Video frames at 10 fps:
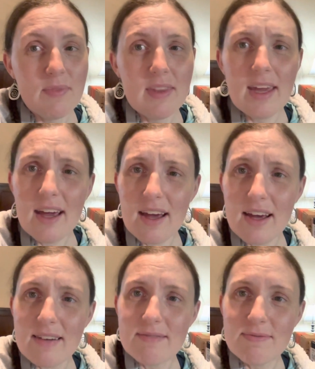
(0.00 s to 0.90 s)

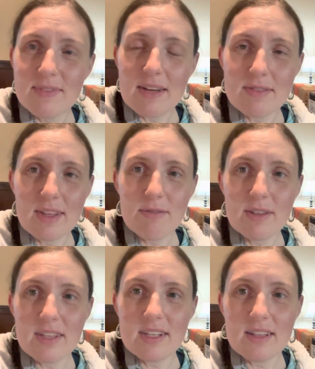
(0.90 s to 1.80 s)
yeah, definitely
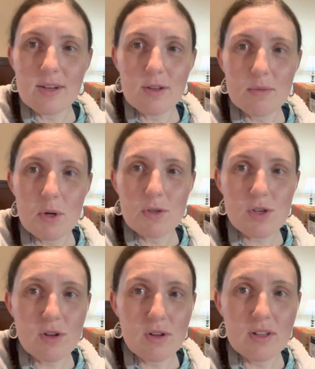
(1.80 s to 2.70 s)
feeling a little
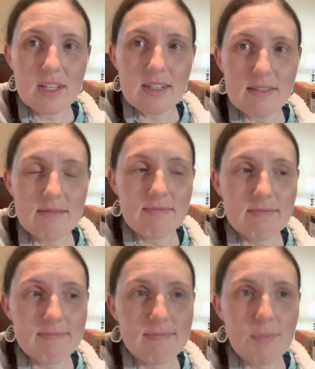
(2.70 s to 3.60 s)
emotional and
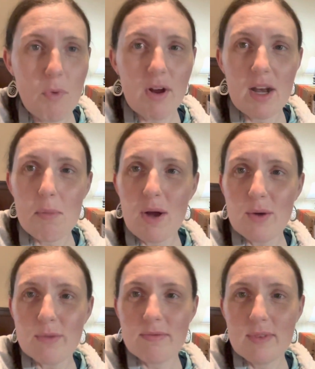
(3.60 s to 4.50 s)
worrying
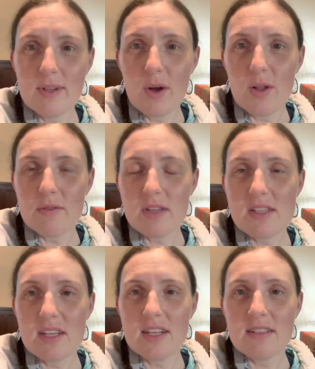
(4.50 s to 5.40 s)
about all of
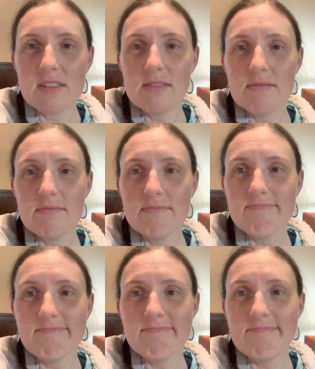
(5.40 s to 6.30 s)
these things.
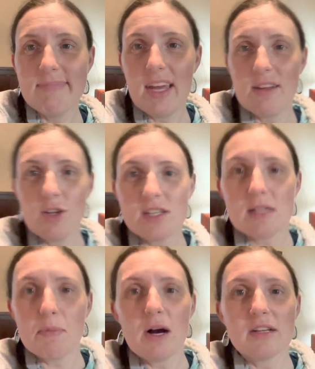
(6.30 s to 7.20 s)
Yeah, you can see
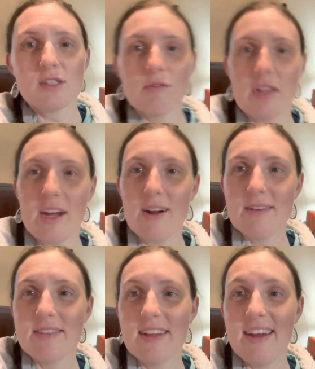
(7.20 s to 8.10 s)
the box over there.
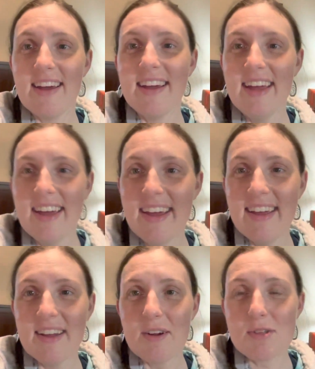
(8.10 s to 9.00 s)

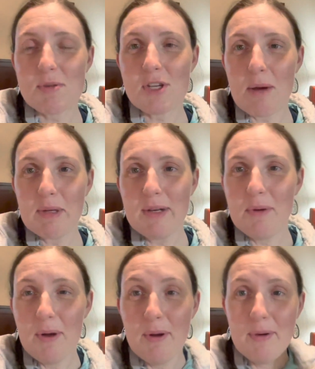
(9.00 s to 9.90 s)
Christmas shopping,
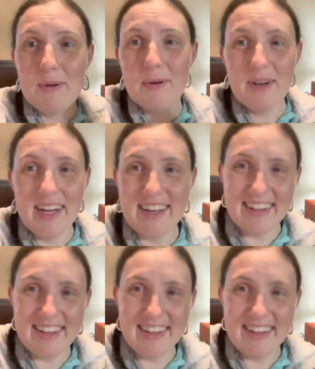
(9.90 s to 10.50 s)
woohoo!